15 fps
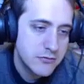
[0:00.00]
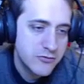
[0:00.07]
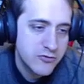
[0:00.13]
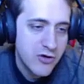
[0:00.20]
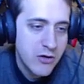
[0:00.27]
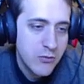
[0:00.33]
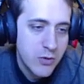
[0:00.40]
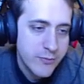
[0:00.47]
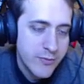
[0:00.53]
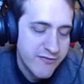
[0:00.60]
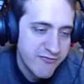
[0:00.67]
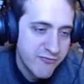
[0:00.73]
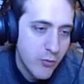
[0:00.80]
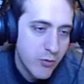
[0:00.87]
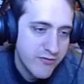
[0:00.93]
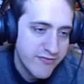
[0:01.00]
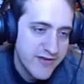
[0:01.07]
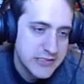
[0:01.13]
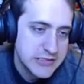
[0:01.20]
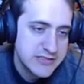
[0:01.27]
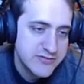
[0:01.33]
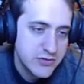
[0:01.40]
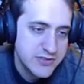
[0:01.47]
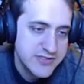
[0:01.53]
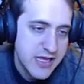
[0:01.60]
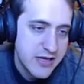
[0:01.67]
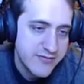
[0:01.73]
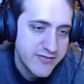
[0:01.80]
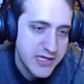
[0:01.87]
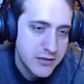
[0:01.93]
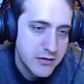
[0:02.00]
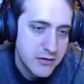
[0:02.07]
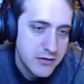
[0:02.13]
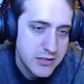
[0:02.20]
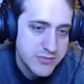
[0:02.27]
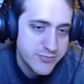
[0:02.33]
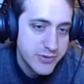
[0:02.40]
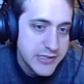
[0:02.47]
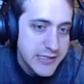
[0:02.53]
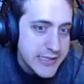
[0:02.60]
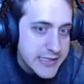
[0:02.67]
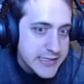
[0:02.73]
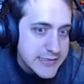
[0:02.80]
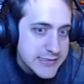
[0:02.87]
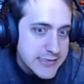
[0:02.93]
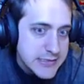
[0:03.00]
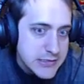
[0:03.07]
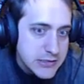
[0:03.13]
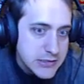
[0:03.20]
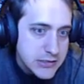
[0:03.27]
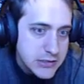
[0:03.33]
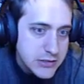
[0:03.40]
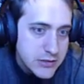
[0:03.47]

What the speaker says: Draw one of my 4 festivals out of 8 cards. Please.